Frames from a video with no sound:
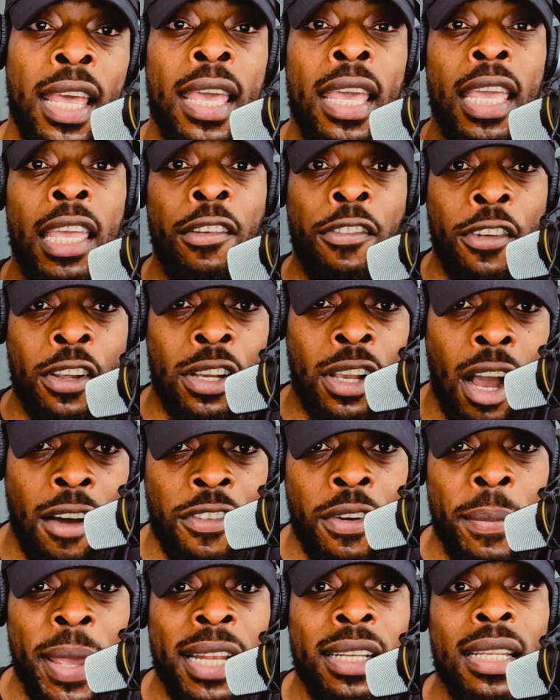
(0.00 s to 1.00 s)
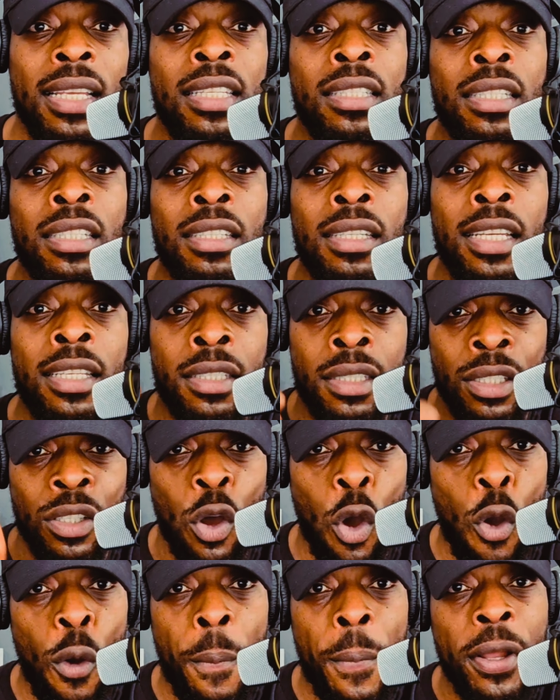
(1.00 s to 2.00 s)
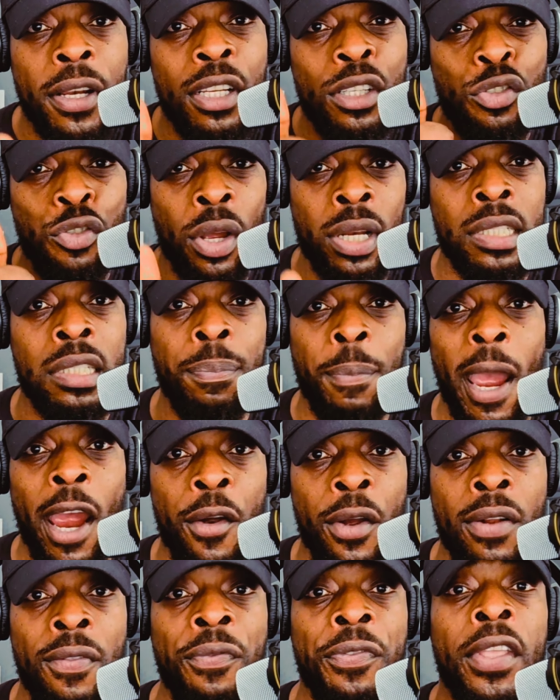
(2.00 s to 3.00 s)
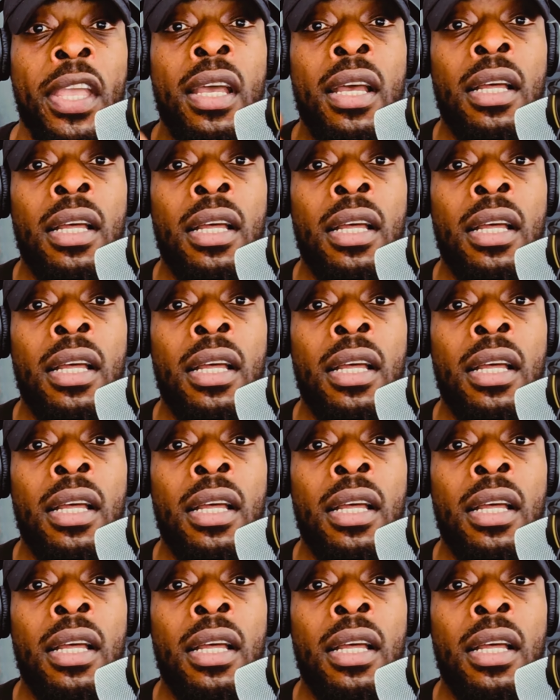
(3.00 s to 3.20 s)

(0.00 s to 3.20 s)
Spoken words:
If government isn't open and transparent,